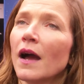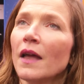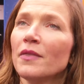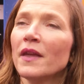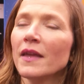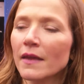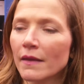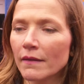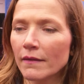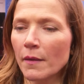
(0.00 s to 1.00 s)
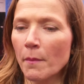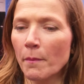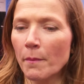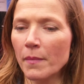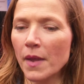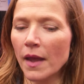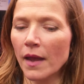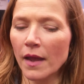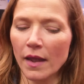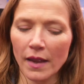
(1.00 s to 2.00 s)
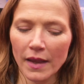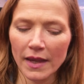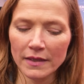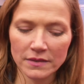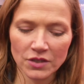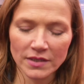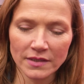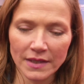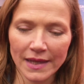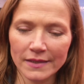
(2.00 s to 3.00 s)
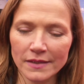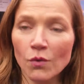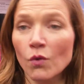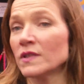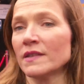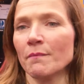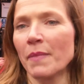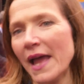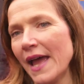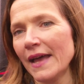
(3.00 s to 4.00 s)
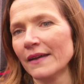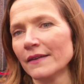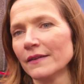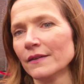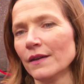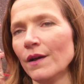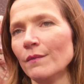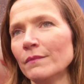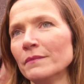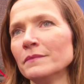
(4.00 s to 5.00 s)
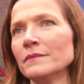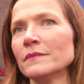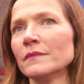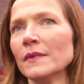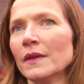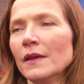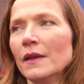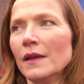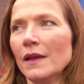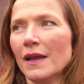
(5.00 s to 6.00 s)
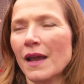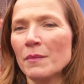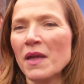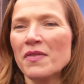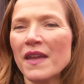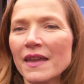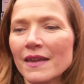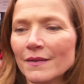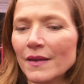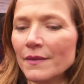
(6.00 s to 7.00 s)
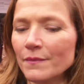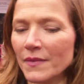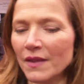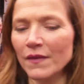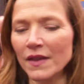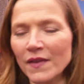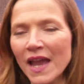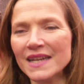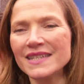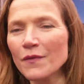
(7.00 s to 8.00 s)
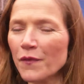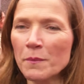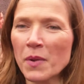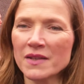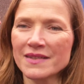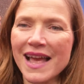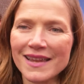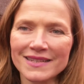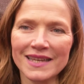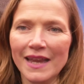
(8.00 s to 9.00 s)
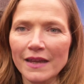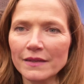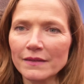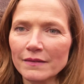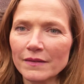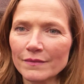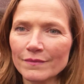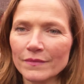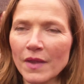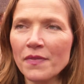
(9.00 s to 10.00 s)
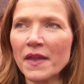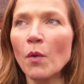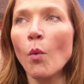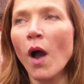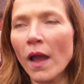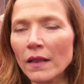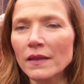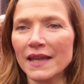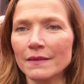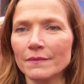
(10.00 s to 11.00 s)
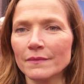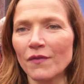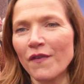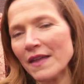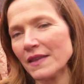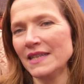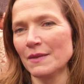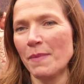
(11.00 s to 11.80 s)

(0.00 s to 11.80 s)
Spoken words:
I think he's just, he's an awesome bear. I mean, I think if he had a different personality, I think while the fact that he's a